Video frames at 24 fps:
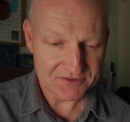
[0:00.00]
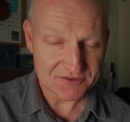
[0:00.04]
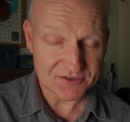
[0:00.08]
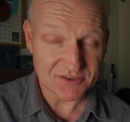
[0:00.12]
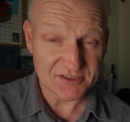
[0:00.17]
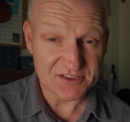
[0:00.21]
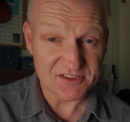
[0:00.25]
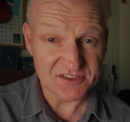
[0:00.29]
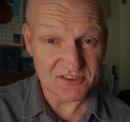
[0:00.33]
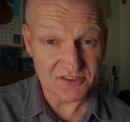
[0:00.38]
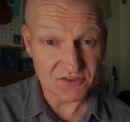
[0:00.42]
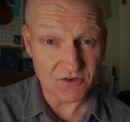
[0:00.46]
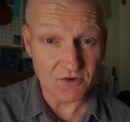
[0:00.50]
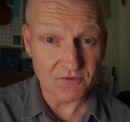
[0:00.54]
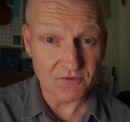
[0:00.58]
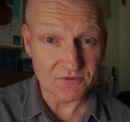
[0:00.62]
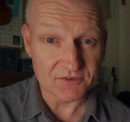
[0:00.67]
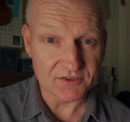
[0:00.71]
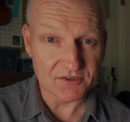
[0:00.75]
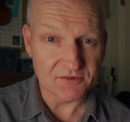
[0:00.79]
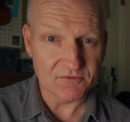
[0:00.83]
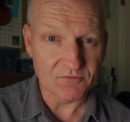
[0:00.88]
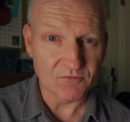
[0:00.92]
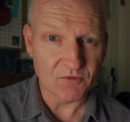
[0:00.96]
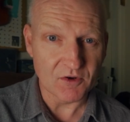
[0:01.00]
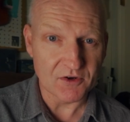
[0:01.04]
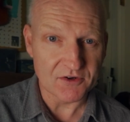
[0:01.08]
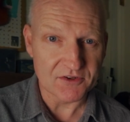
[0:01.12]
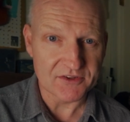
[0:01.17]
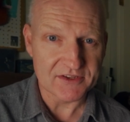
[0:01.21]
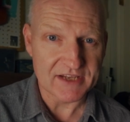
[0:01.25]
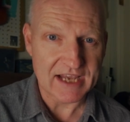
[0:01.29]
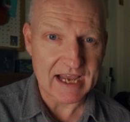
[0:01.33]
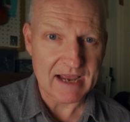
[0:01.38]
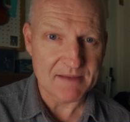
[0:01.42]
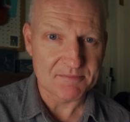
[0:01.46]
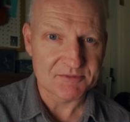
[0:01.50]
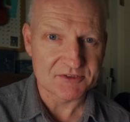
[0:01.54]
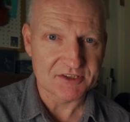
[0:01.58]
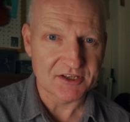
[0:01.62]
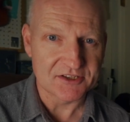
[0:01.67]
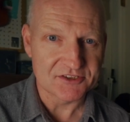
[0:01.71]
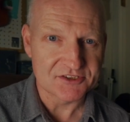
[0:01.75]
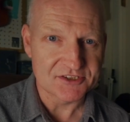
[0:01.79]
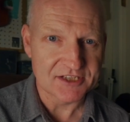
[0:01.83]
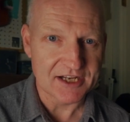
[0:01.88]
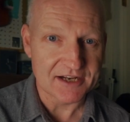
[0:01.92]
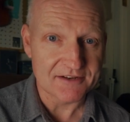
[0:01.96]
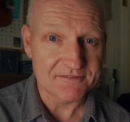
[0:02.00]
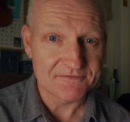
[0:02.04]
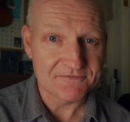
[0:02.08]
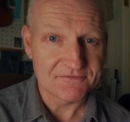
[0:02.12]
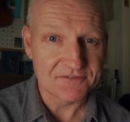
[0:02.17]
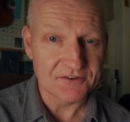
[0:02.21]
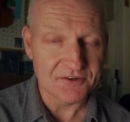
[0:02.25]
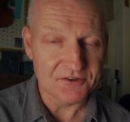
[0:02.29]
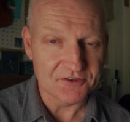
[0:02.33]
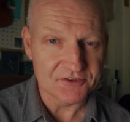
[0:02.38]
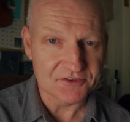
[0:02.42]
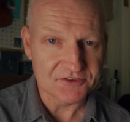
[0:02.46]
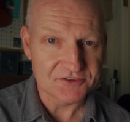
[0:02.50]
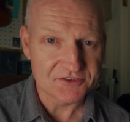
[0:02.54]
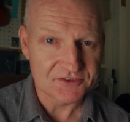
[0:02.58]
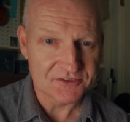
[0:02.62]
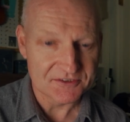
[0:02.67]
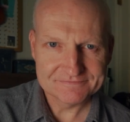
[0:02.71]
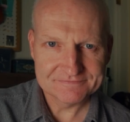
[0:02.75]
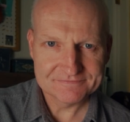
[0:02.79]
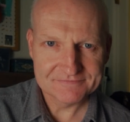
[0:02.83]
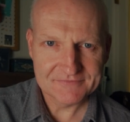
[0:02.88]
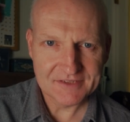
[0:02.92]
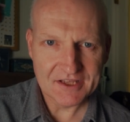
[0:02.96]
So this is often one of the apps I check first.